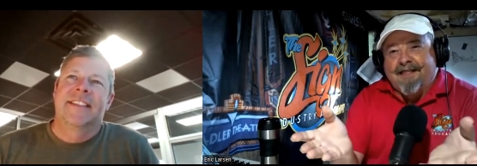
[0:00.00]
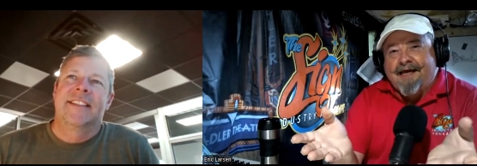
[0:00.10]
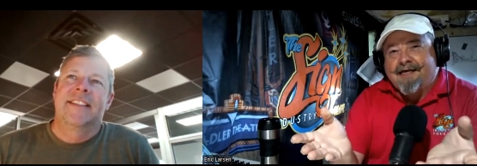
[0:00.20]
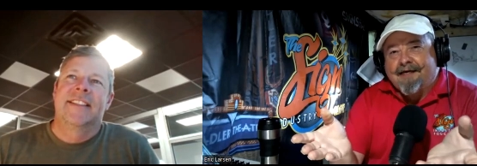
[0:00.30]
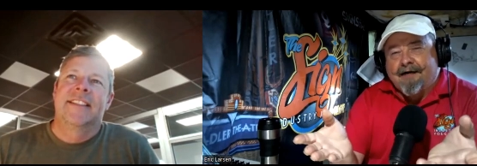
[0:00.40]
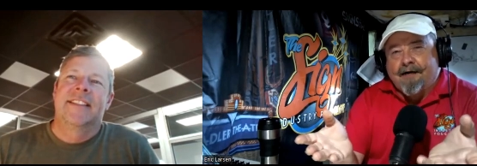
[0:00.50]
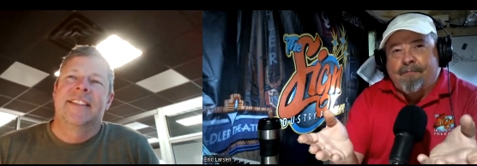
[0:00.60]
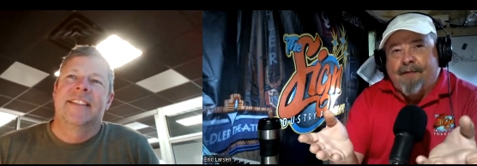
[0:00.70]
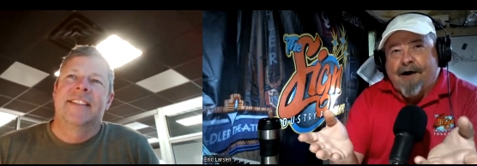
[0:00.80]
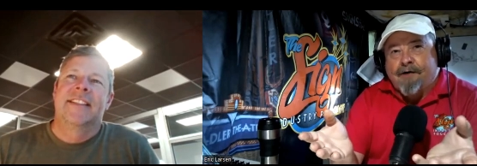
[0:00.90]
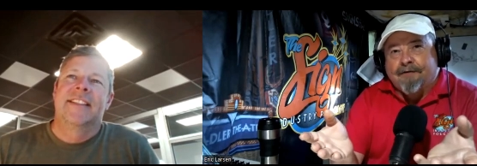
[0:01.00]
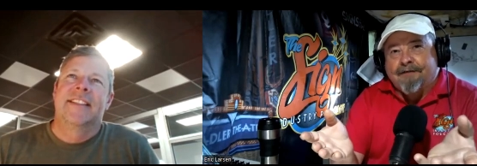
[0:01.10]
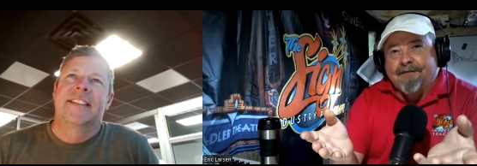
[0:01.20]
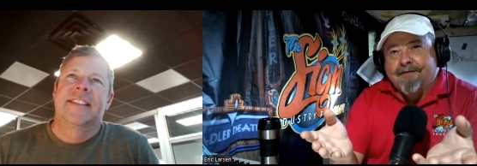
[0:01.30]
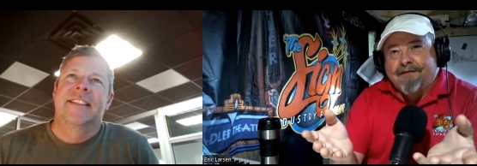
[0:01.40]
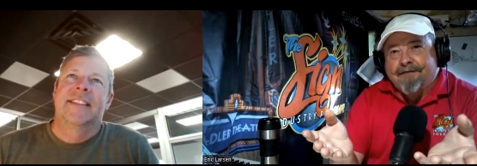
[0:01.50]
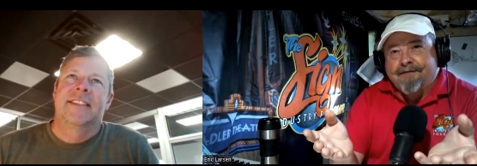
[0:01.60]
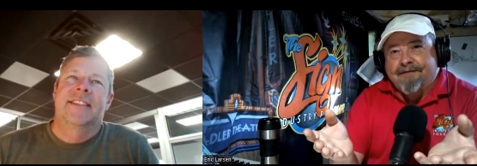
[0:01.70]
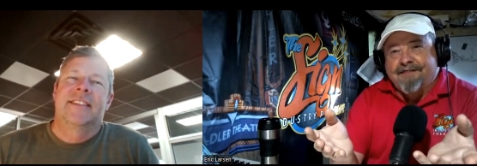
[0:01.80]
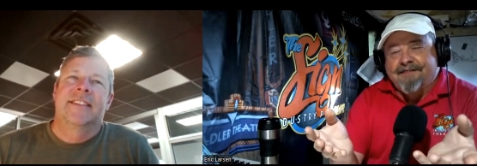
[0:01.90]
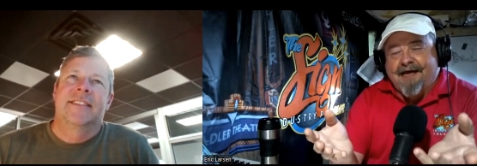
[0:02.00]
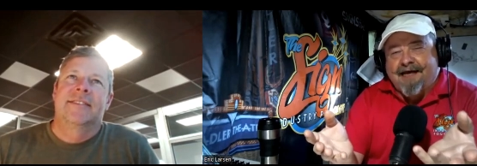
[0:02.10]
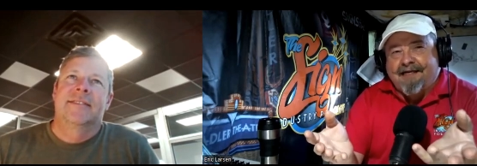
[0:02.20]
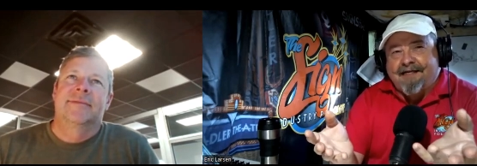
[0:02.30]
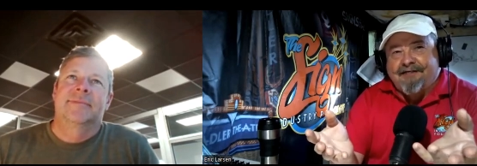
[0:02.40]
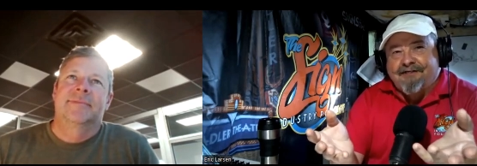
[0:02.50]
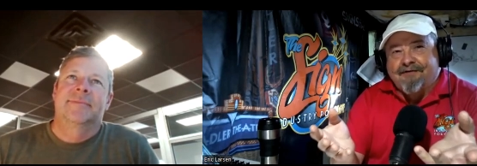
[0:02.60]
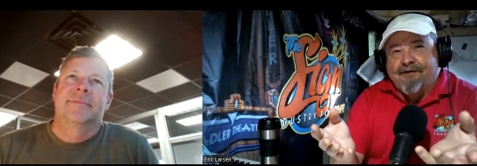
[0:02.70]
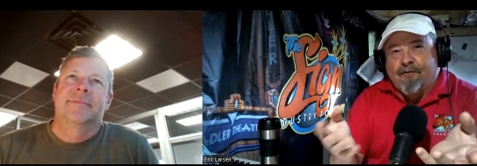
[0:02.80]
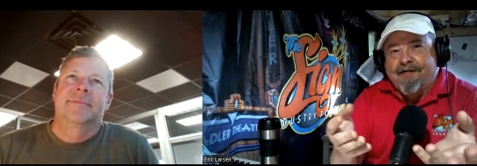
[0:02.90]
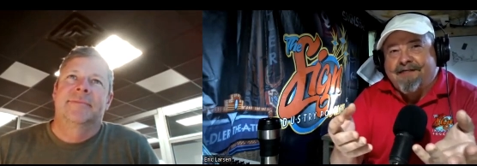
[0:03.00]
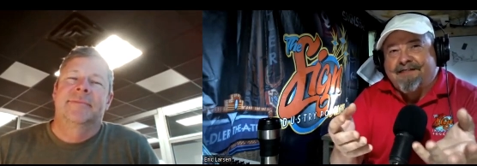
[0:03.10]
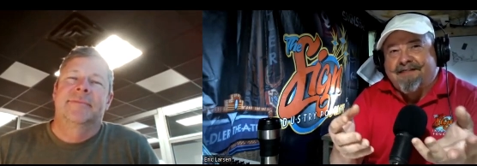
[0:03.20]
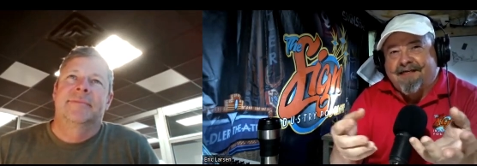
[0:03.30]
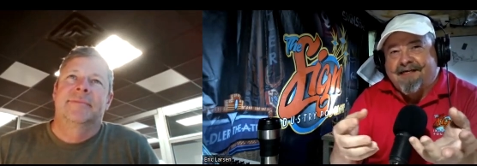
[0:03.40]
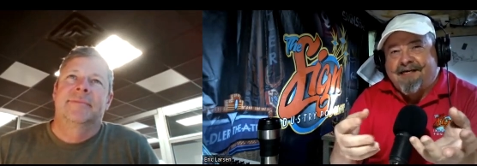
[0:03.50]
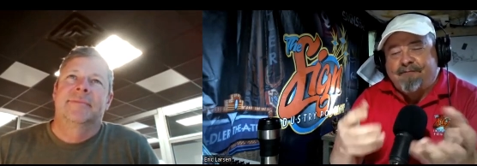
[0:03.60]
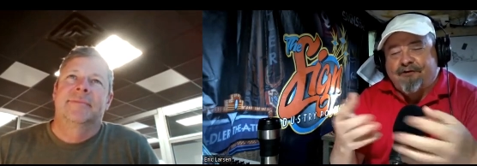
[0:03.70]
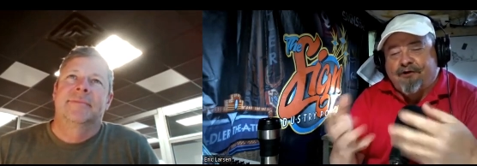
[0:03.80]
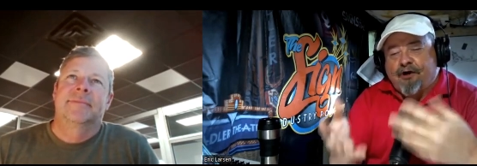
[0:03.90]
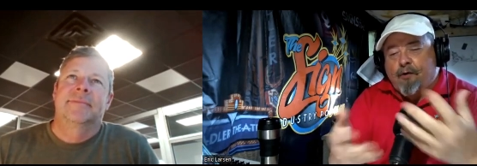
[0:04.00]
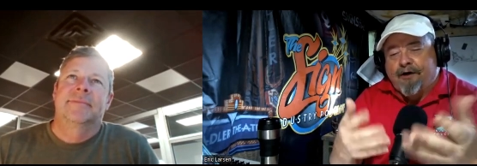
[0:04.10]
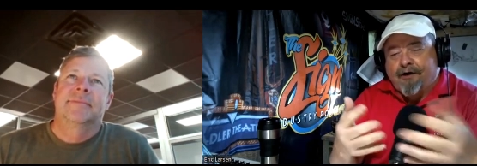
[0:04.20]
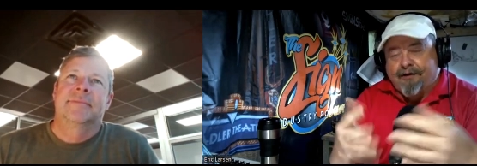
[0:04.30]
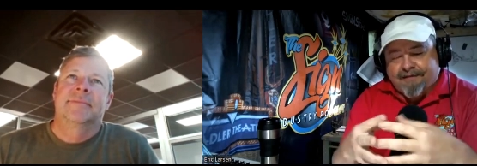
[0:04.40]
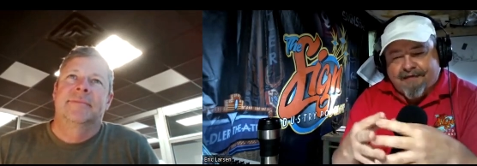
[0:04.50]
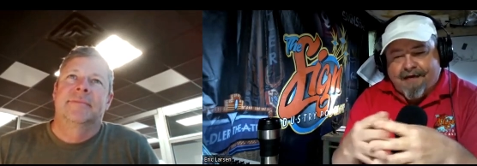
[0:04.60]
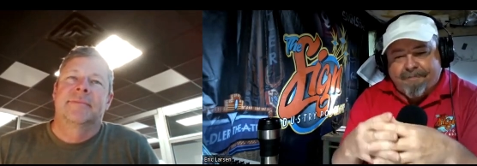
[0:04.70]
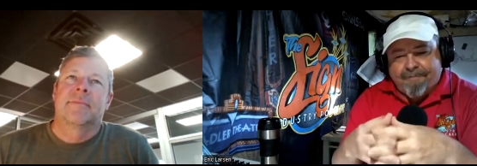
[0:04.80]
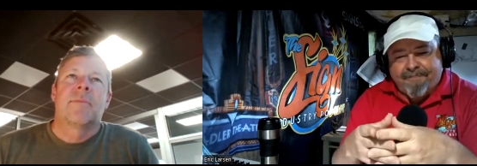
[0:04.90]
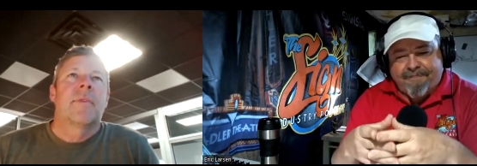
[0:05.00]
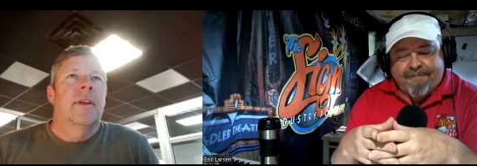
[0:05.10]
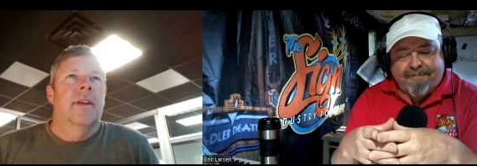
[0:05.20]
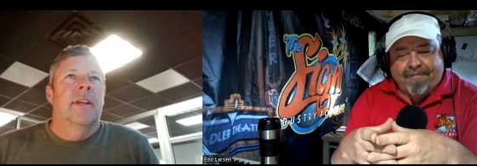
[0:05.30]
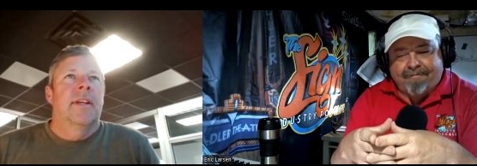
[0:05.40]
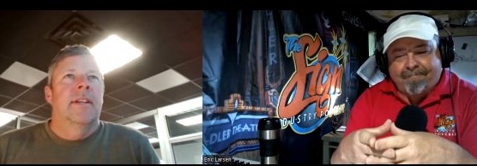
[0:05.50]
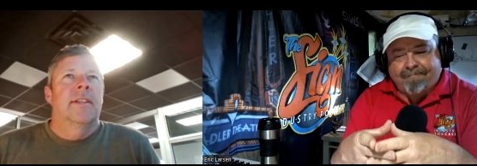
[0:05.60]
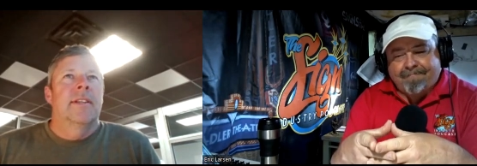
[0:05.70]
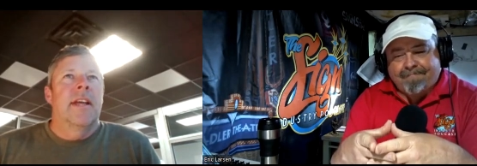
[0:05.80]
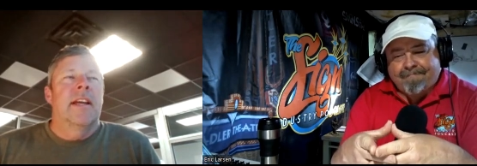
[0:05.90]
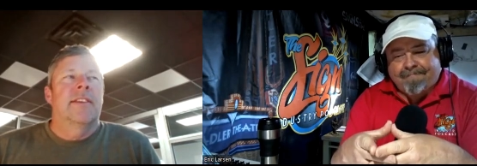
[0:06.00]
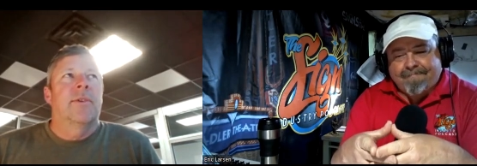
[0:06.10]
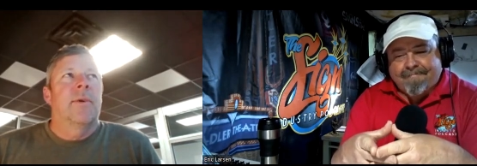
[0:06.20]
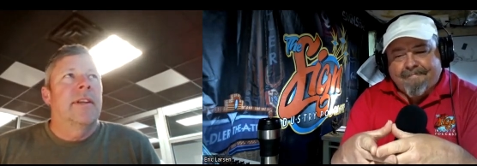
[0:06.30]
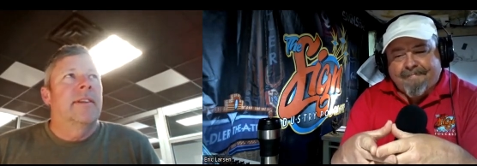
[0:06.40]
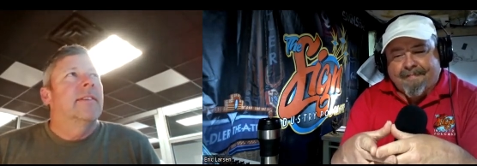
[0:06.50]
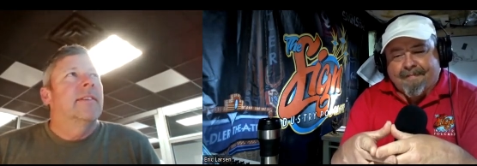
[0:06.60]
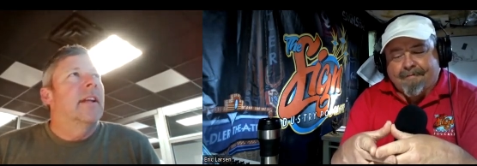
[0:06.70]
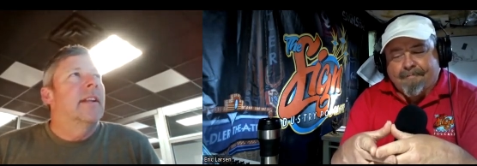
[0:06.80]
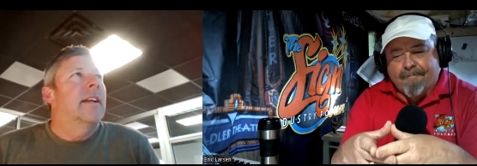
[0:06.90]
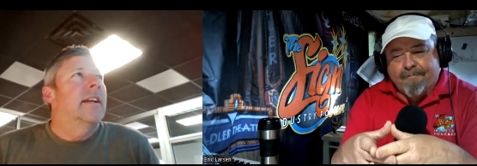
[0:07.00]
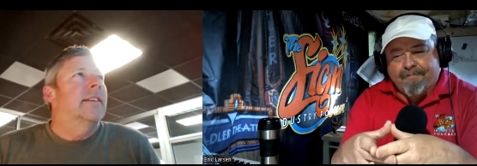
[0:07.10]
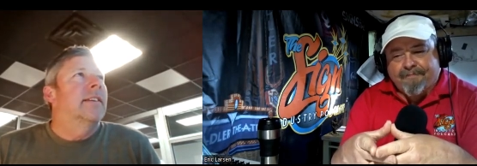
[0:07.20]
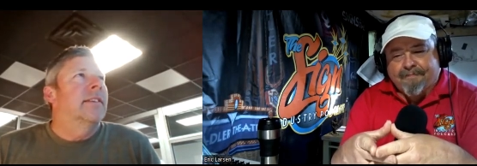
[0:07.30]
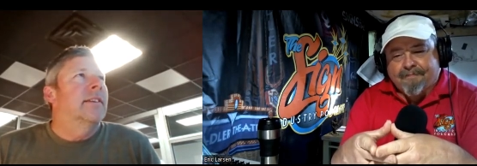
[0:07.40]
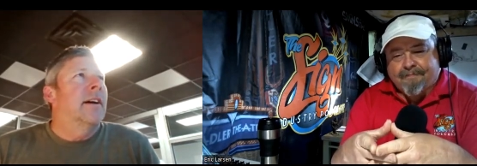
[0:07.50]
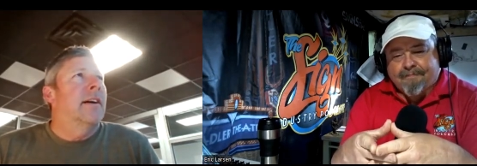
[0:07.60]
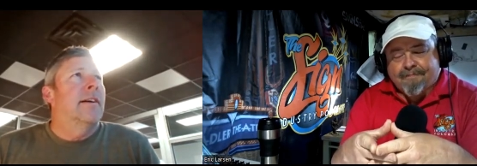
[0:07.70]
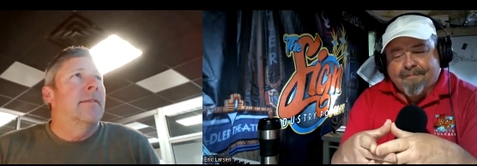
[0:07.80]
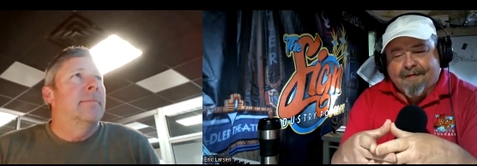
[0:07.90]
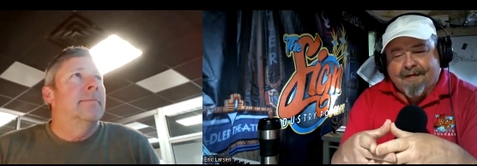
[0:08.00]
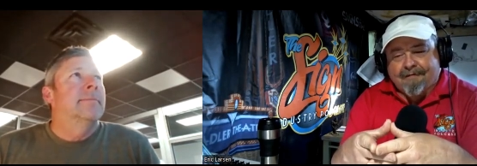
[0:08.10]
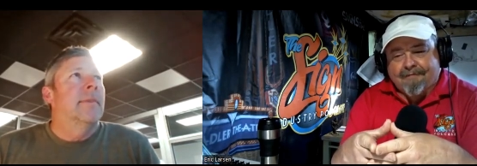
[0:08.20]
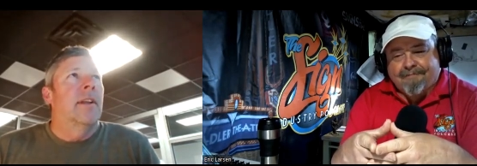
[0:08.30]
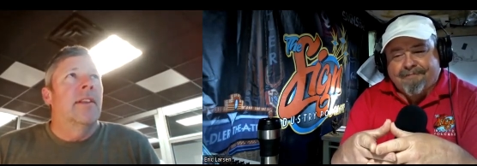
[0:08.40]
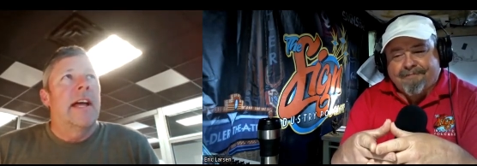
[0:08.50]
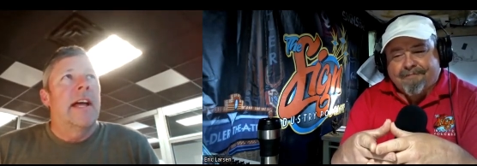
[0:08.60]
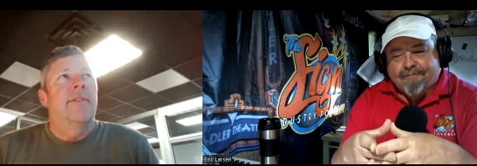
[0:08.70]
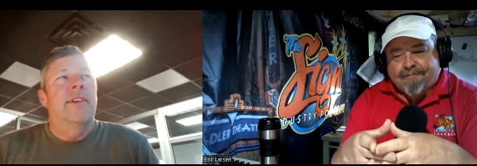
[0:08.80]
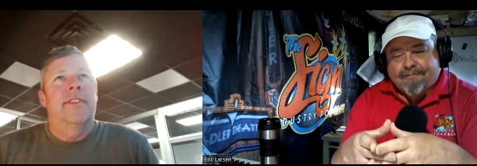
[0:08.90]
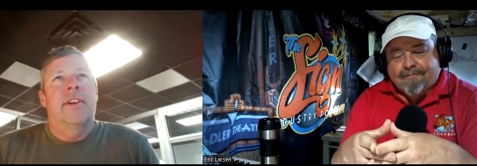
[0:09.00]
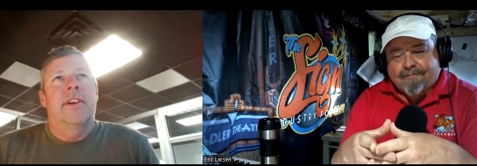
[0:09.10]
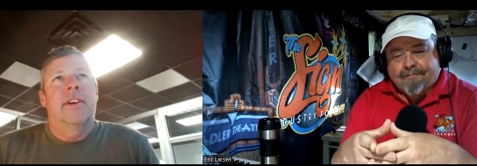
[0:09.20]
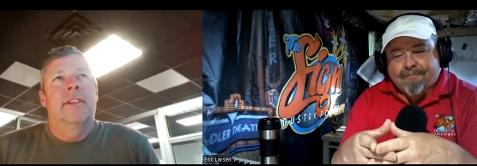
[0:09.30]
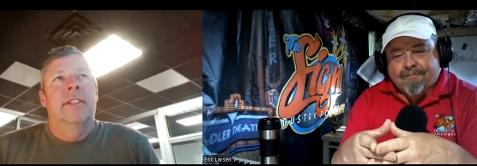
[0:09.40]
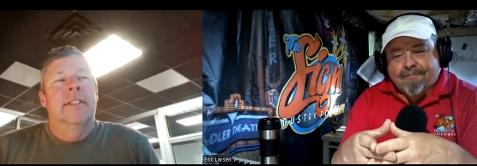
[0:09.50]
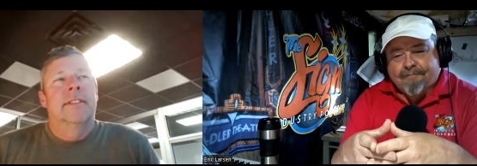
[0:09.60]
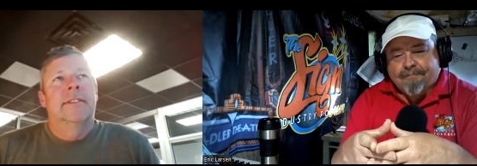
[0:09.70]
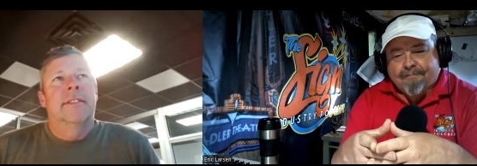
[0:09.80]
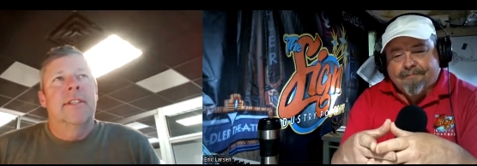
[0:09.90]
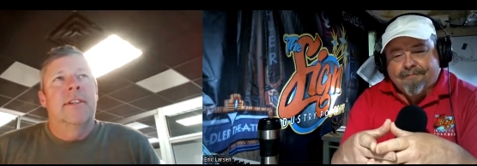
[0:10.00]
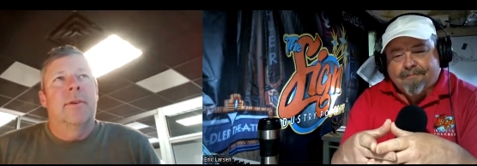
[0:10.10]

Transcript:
Speaker 1: like about the sign industry? What is it that keeps you going all the time?
Speaker 2: Yeah, so I I think um, a lot of us are, you